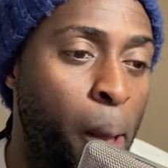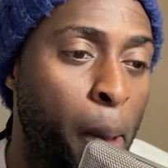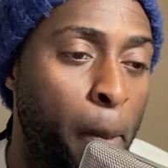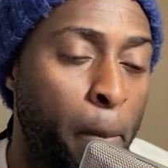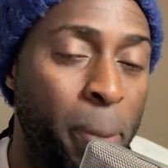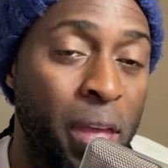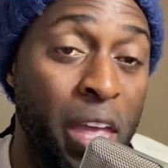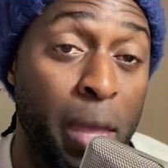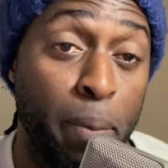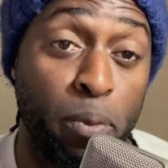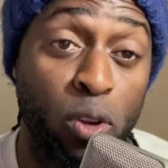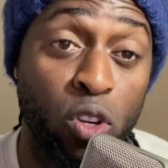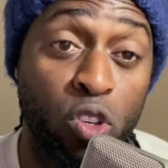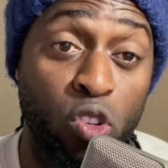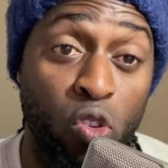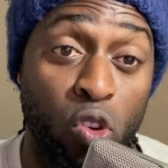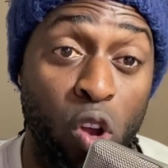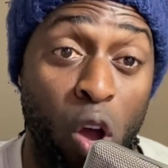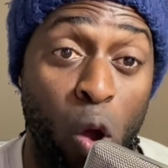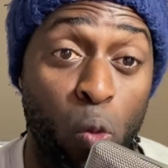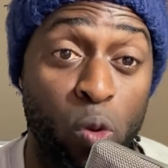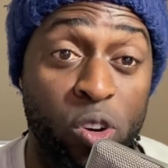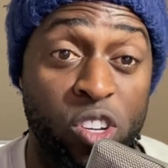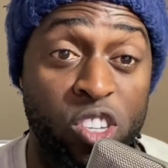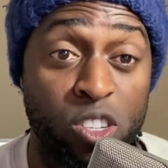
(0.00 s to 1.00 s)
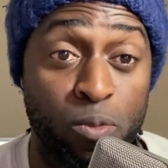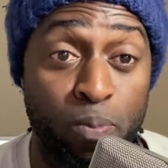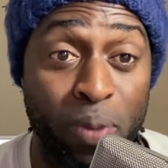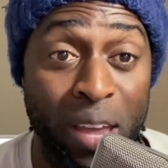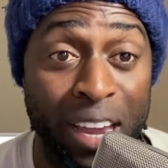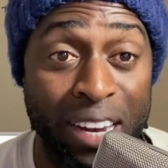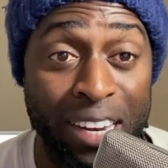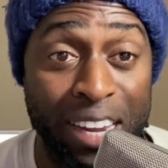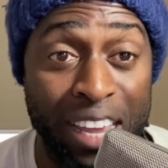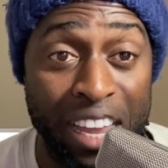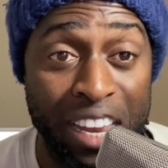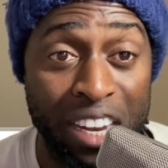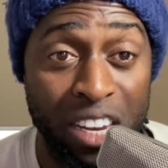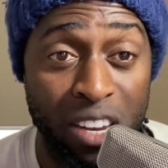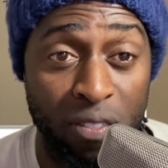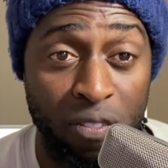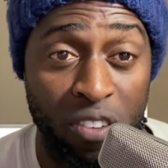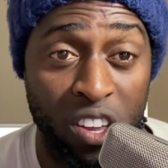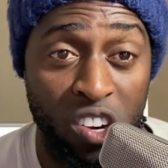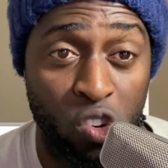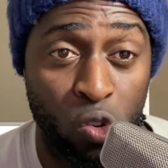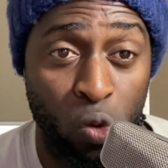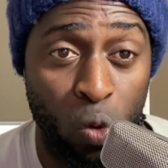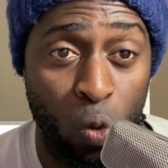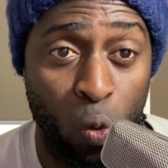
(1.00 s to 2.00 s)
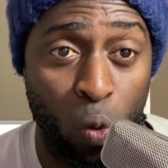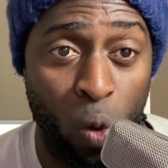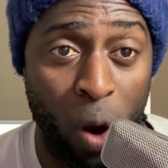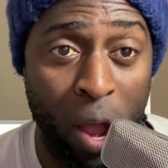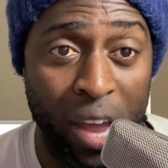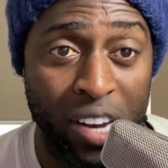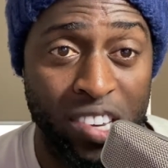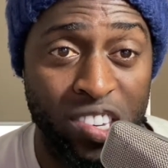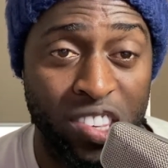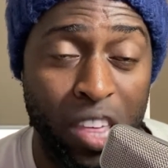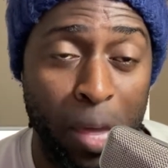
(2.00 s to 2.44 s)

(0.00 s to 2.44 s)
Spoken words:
people do not respect individual rights.